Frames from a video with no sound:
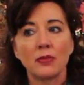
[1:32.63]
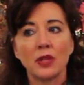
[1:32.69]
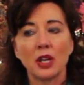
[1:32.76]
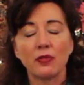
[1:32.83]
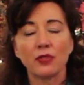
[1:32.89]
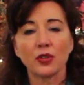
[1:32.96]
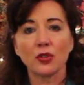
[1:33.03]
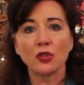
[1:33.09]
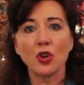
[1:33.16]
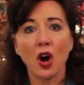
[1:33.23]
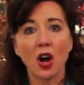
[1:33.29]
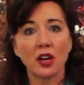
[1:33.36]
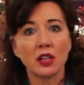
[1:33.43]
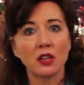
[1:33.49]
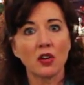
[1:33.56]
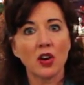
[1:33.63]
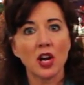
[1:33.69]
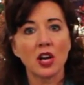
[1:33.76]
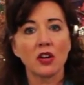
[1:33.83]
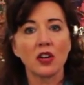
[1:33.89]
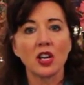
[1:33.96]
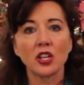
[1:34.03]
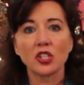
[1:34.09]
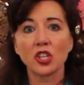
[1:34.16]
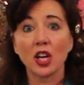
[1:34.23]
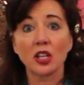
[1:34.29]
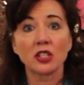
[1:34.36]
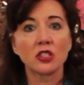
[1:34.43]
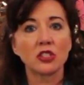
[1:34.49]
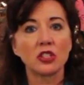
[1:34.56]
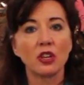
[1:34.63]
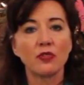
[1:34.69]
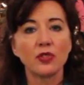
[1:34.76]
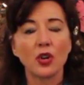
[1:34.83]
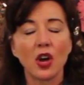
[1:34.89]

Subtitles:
If you're not in our area, check to see if